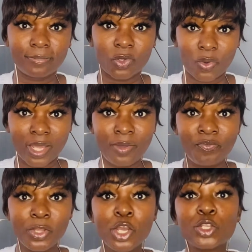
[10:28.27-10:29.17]
Okay,
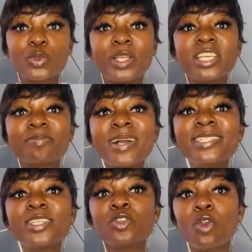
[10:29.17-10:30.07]
so in as much
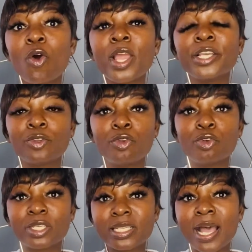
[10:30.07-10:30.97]
as your lawyer is on your
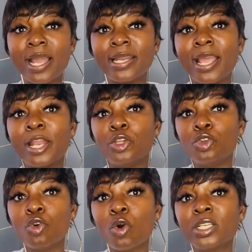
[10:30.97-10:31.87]
side and
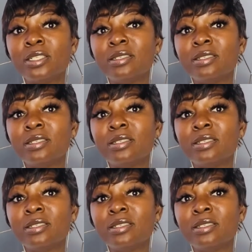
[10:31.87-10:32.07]
your